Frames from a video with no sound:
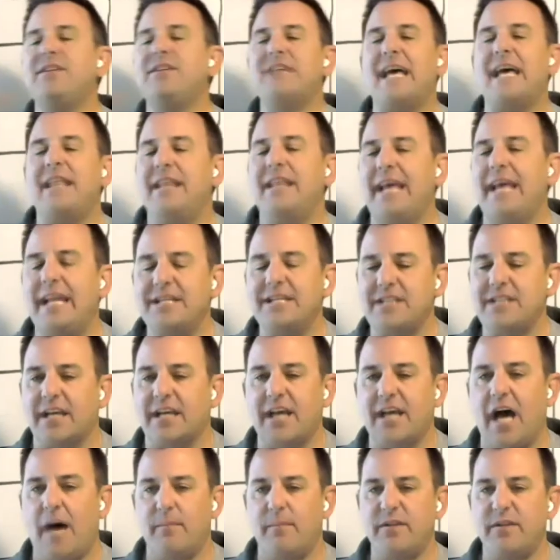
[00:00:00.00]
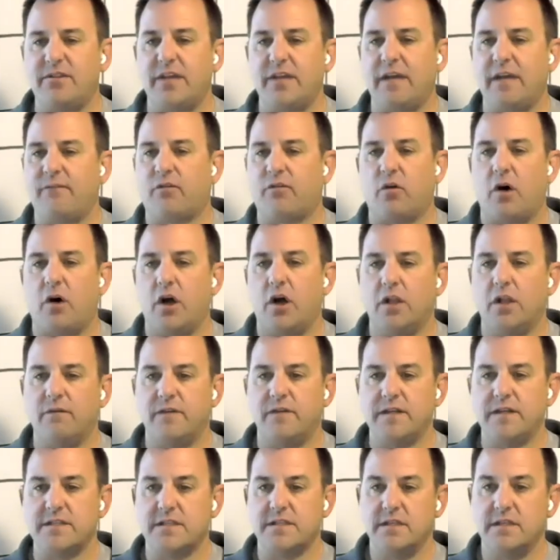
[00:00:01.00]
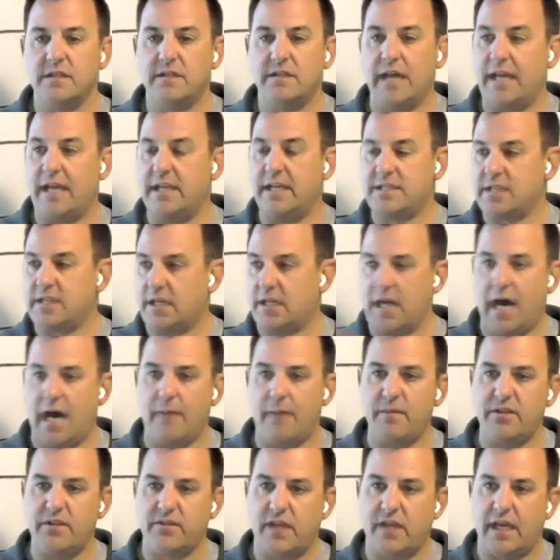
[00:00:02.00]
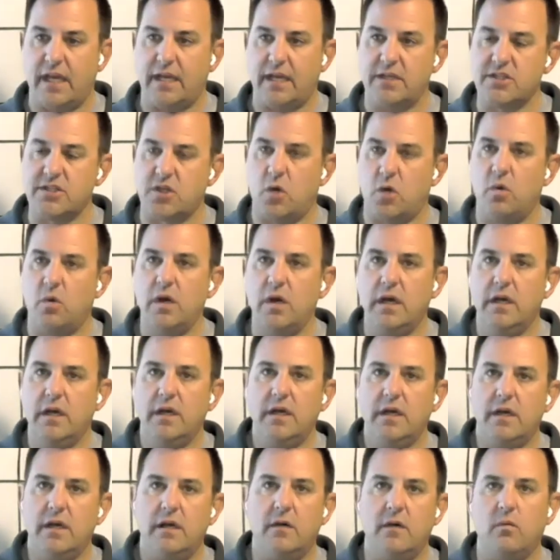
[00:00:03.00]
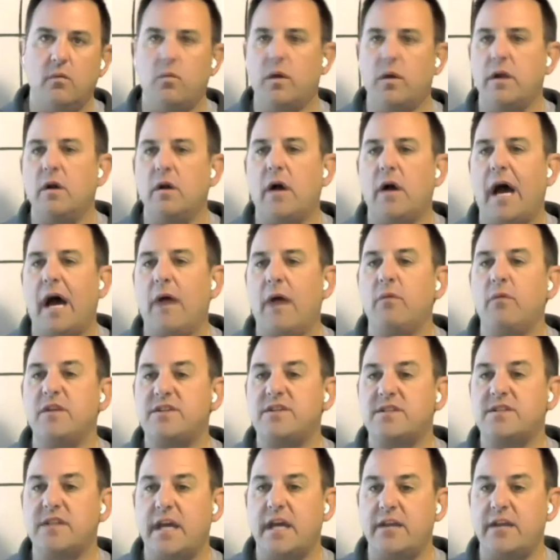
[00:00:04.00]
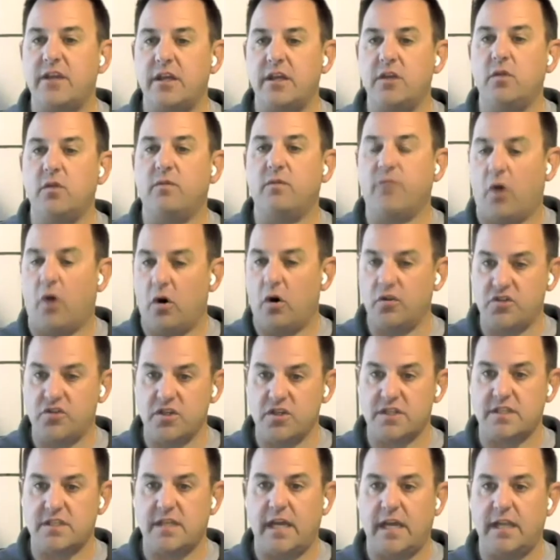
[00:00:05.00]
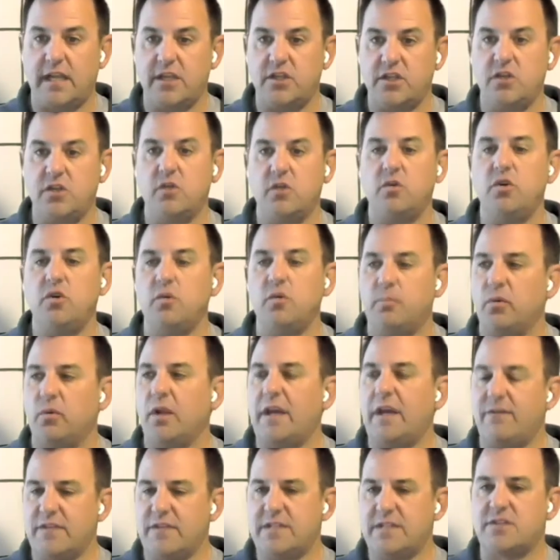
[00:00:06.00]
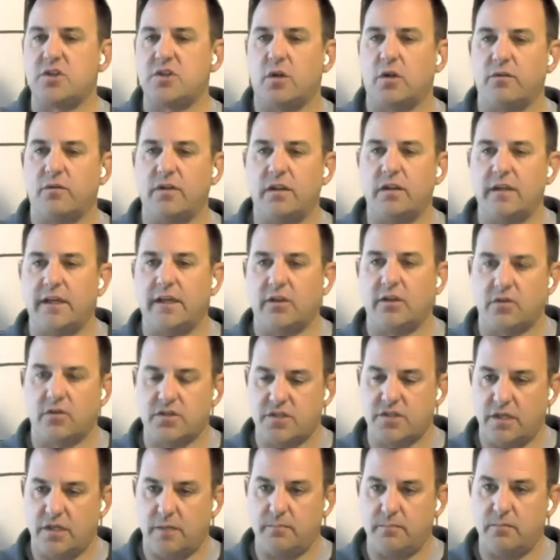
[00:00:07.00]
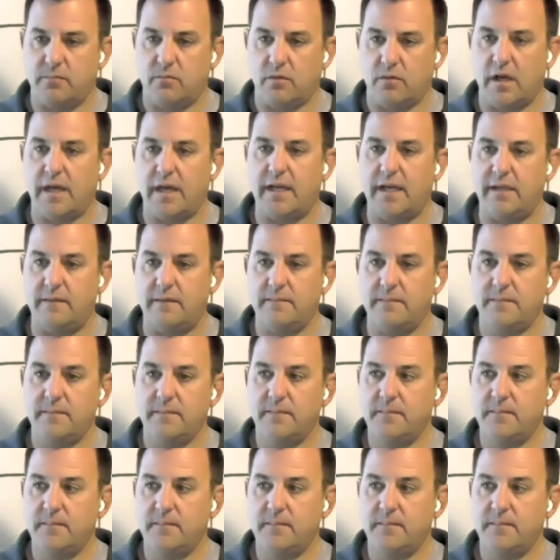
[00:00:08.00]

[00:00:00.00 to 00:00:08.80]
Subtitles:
is a common thing for all of us. That is a common thing. So I would say that you've all just stated you believe in servant leadership, right?